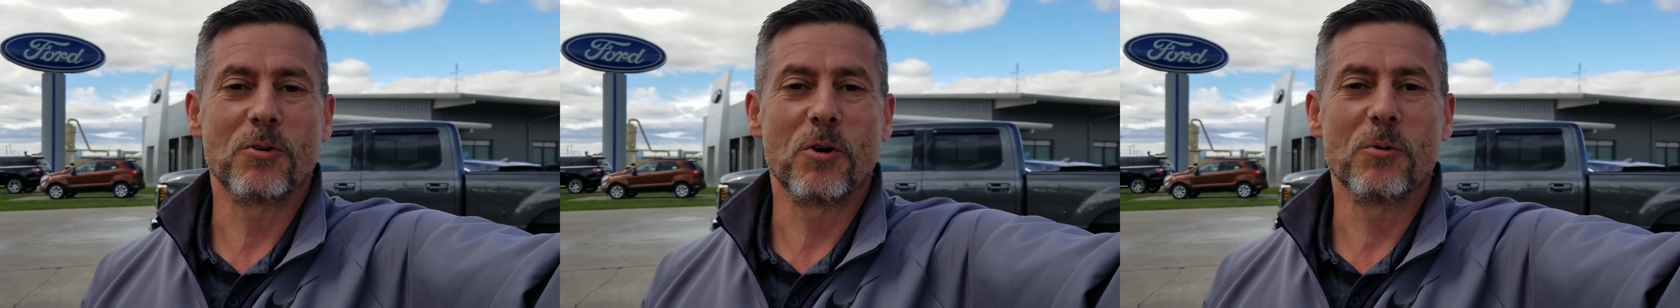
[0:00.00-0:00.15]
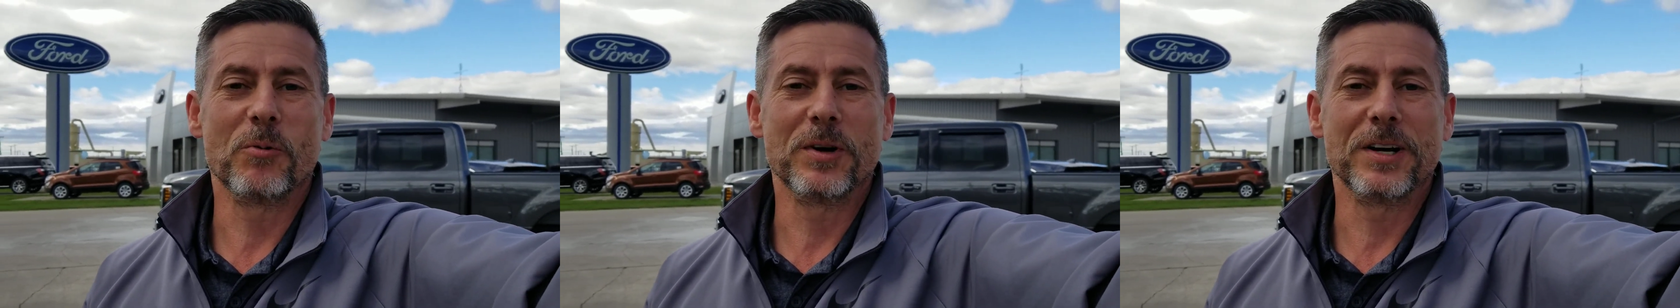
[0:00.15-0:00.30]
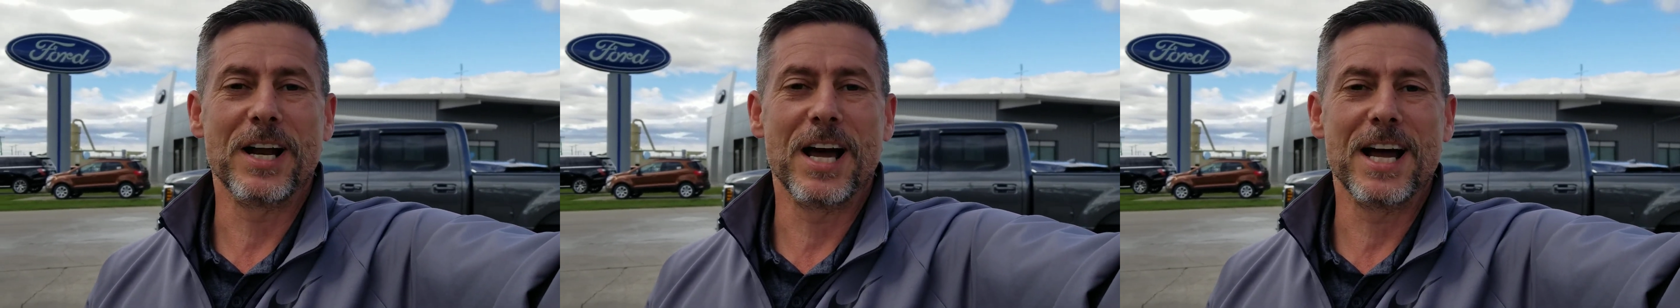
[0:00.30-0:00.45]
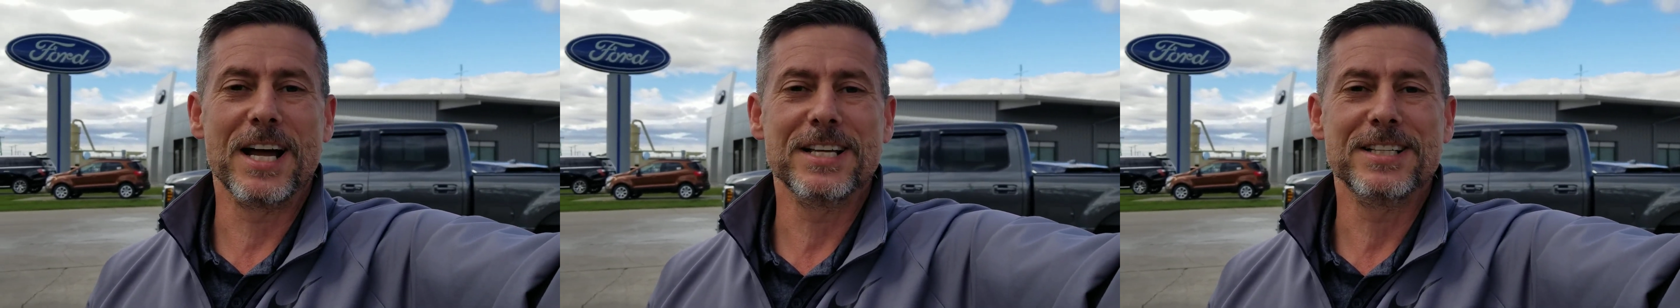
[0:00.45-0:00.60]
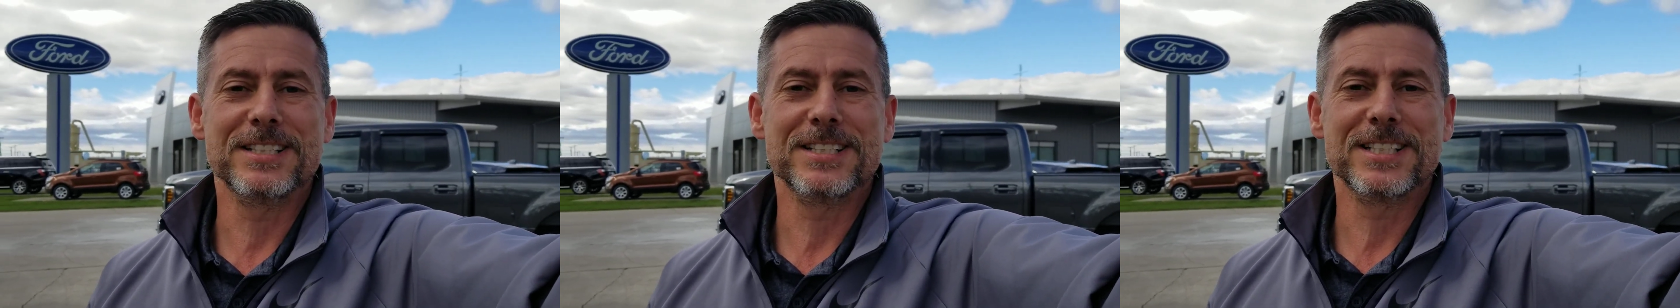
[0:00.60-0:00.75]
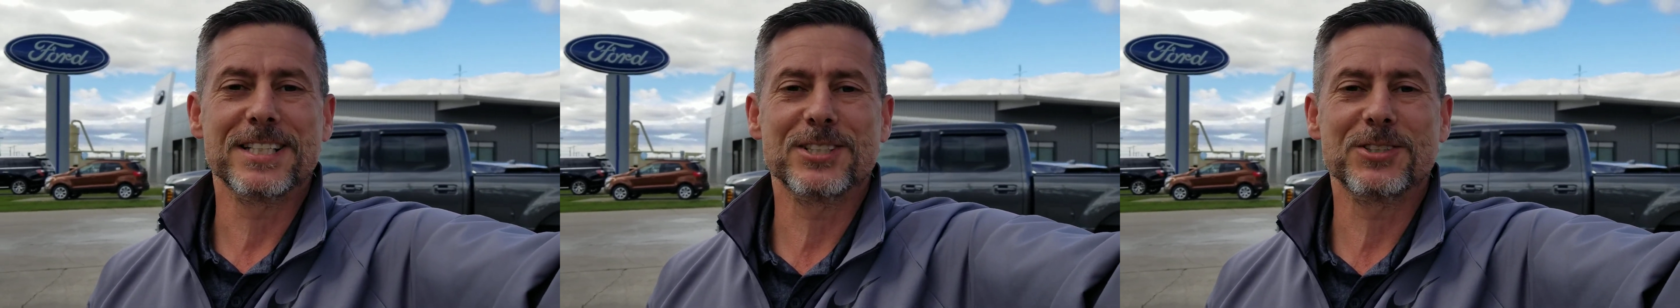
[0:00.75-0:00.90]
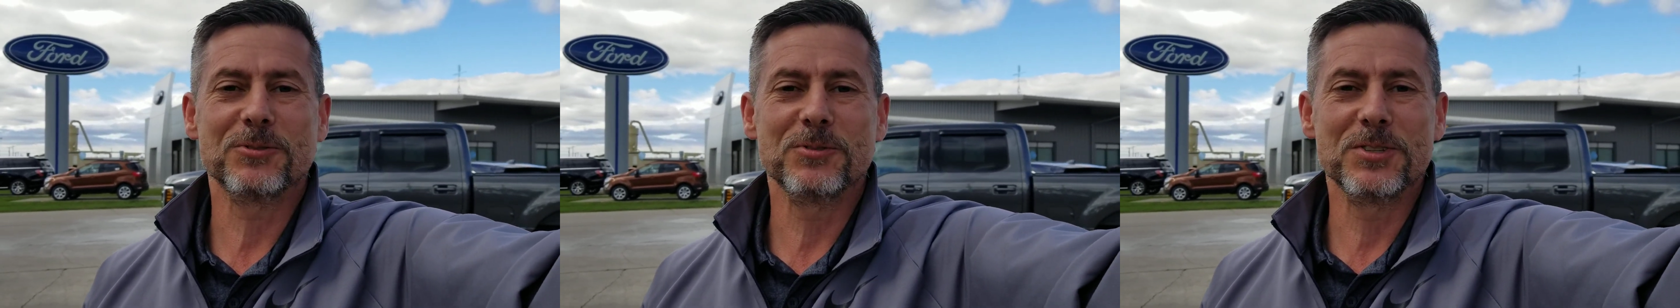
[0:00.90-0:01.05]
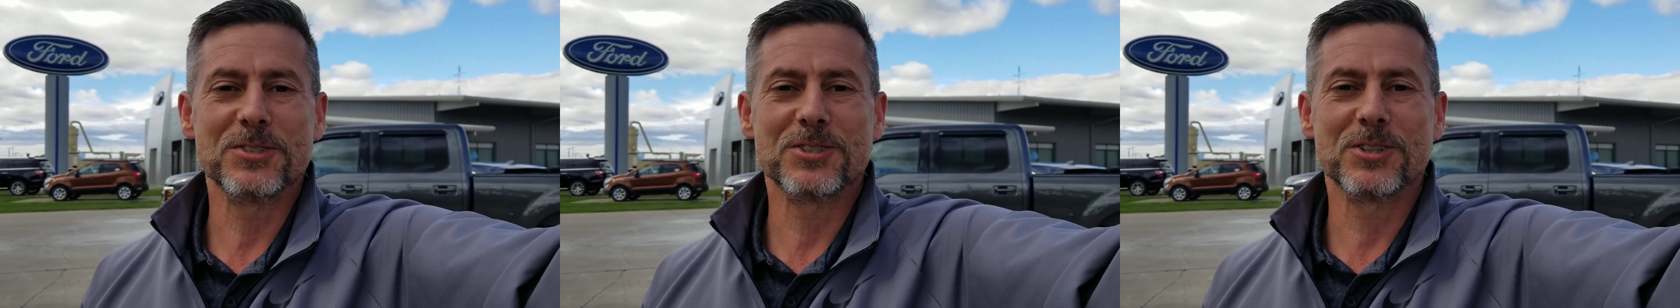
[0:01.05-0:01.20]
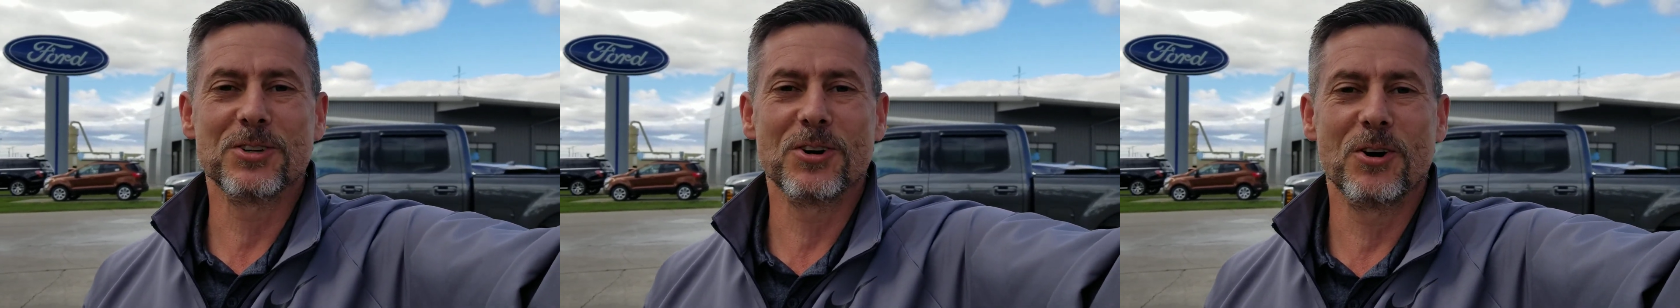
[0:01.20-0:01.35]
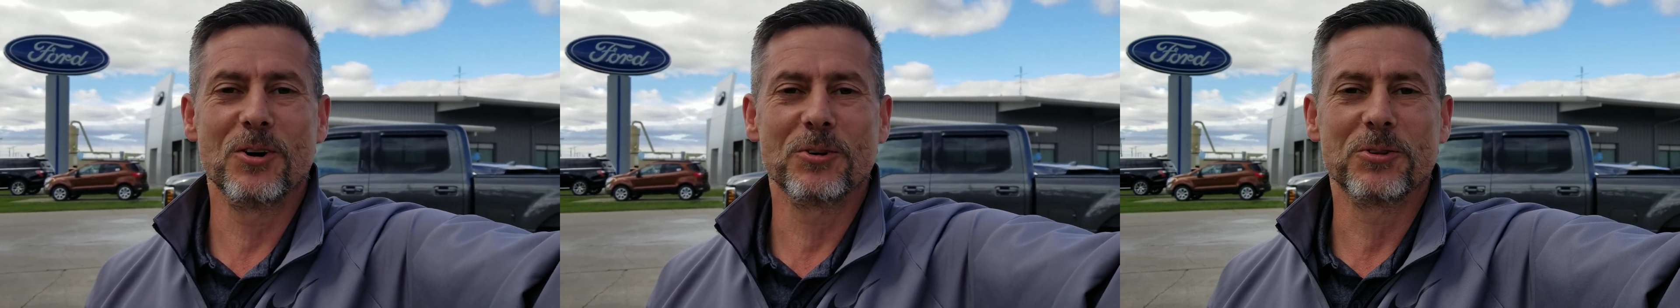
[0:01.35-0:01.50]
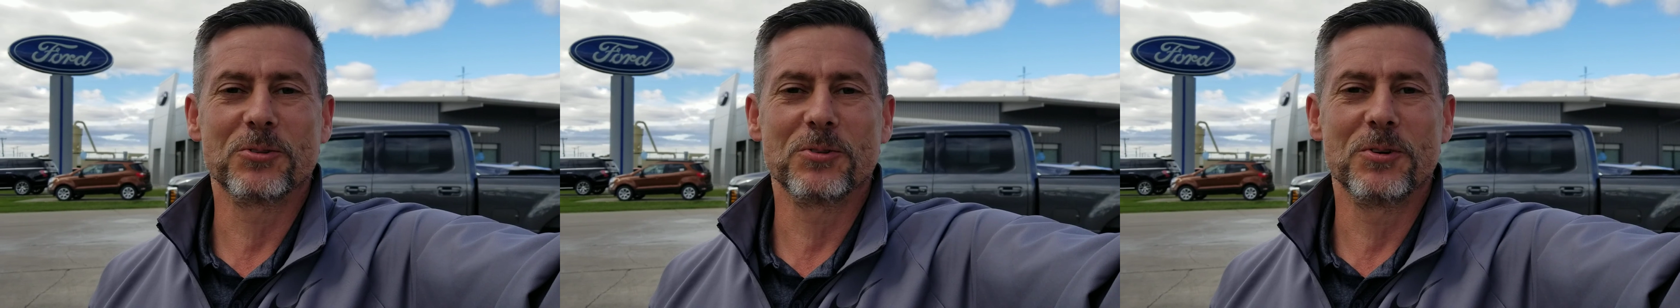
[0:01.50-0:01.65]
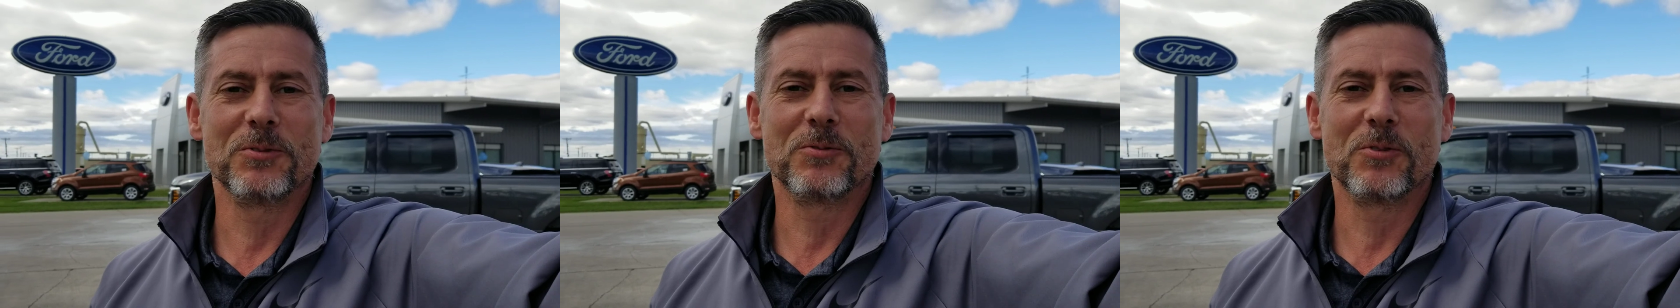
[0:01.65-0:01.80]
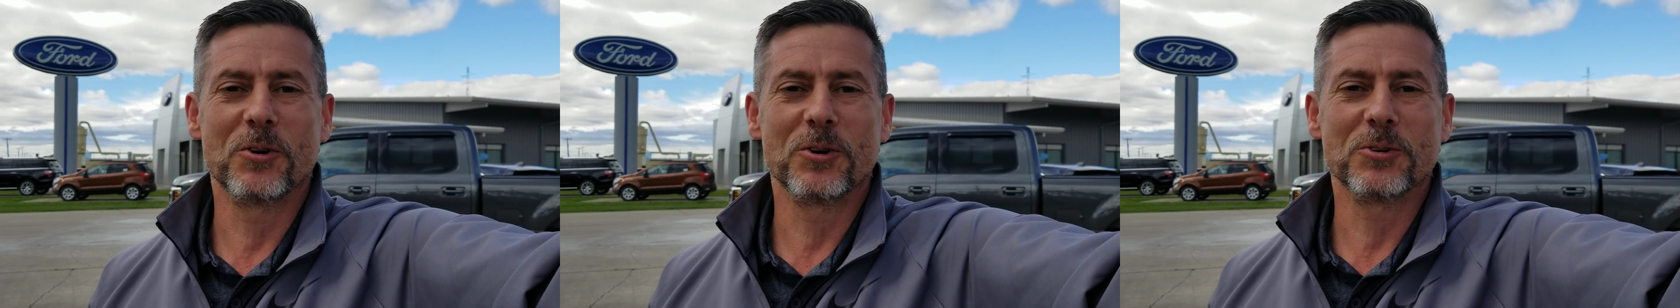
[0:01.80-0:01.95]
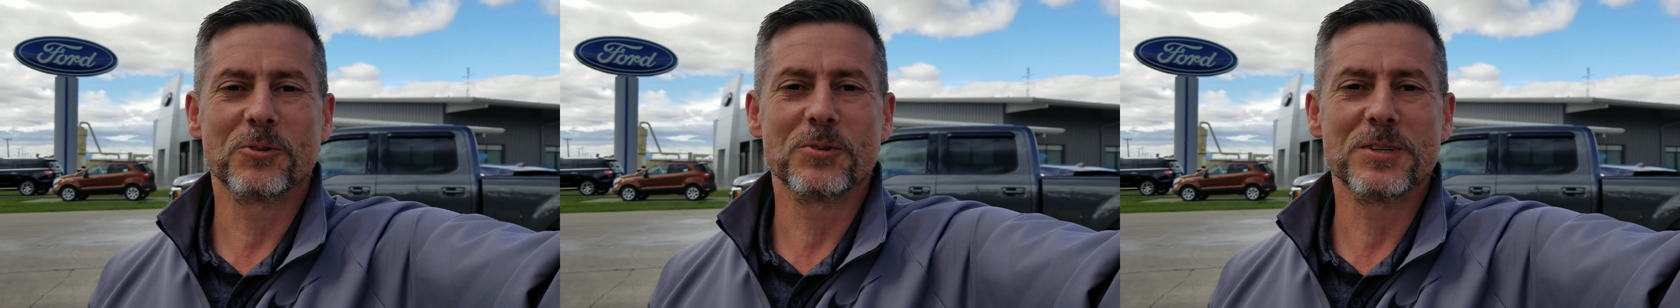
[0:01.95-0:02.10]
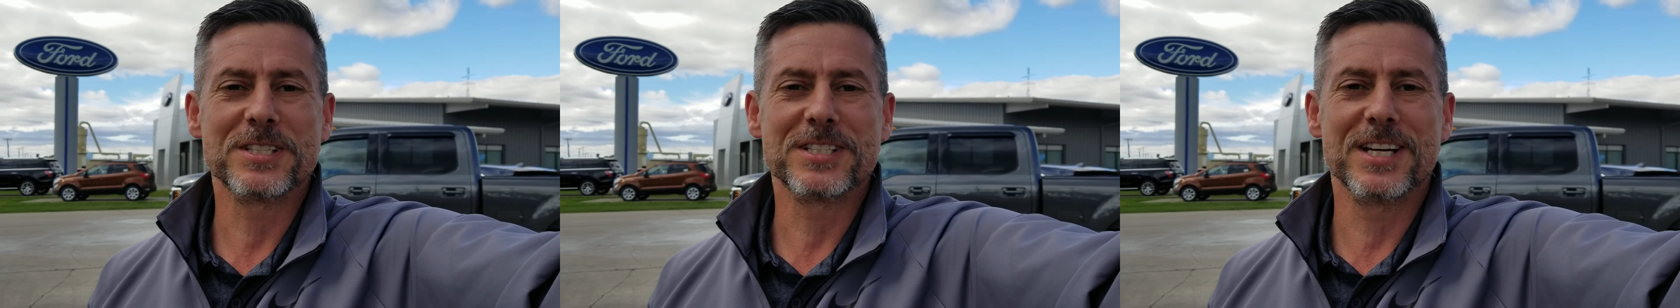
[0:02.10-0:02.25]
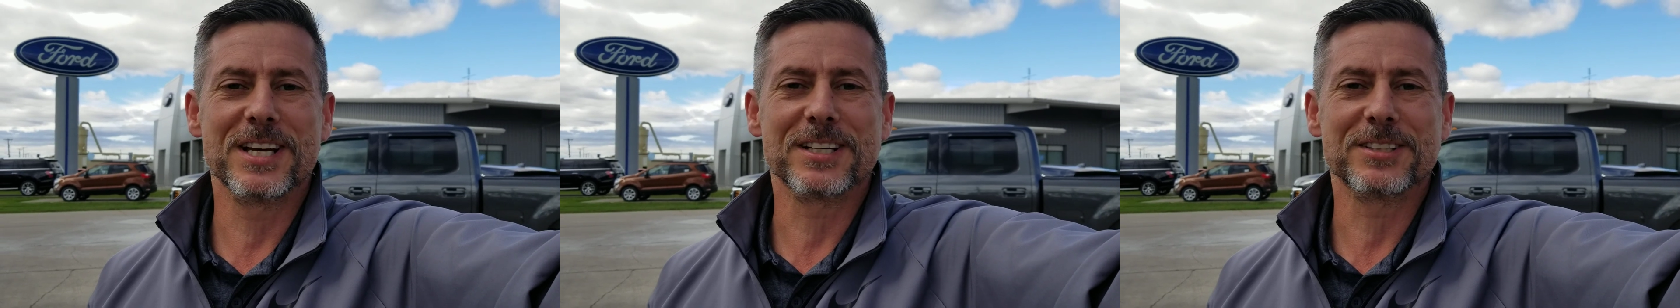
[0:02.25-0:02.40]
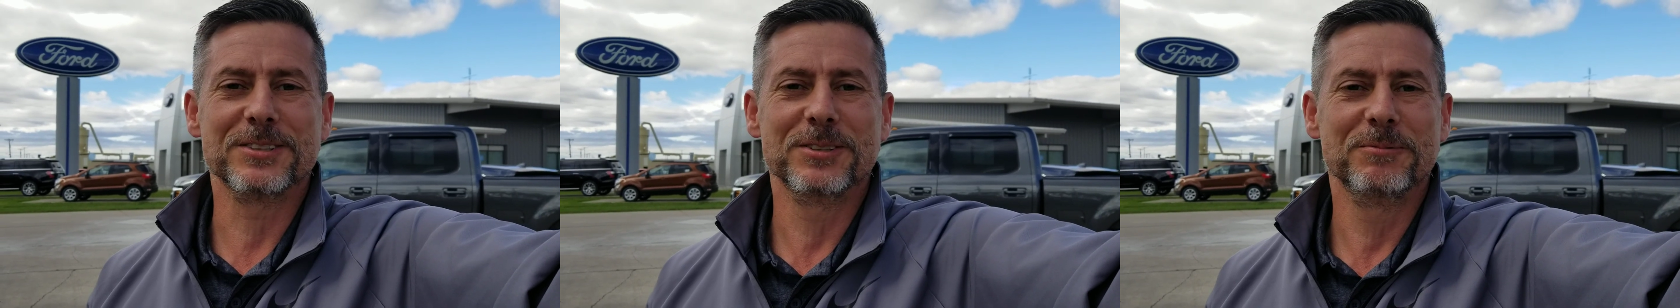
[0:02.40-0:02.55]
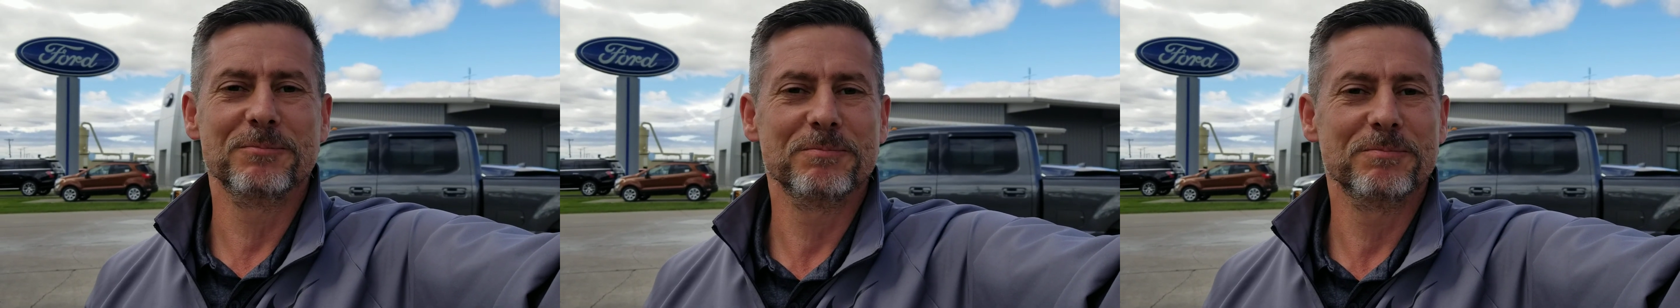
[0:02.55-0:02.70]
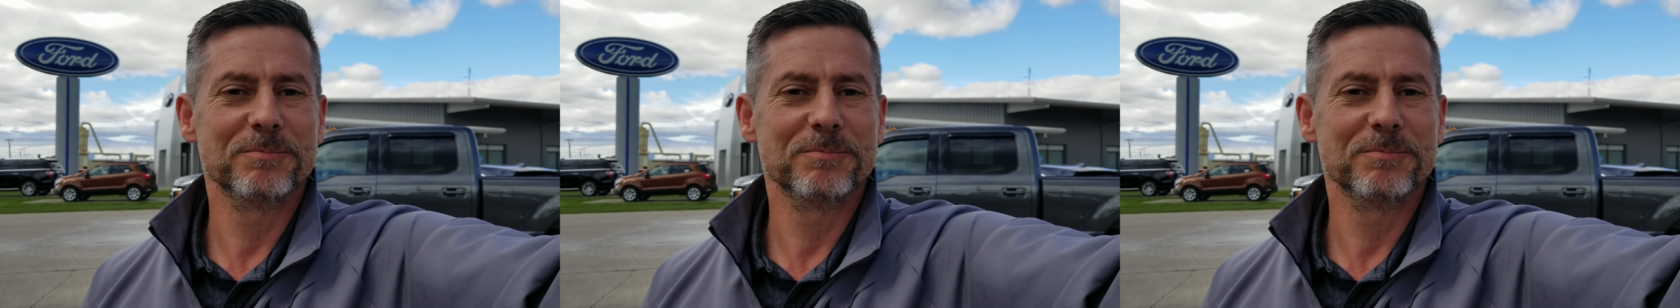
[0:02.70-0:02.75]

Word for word: 419-630-3436.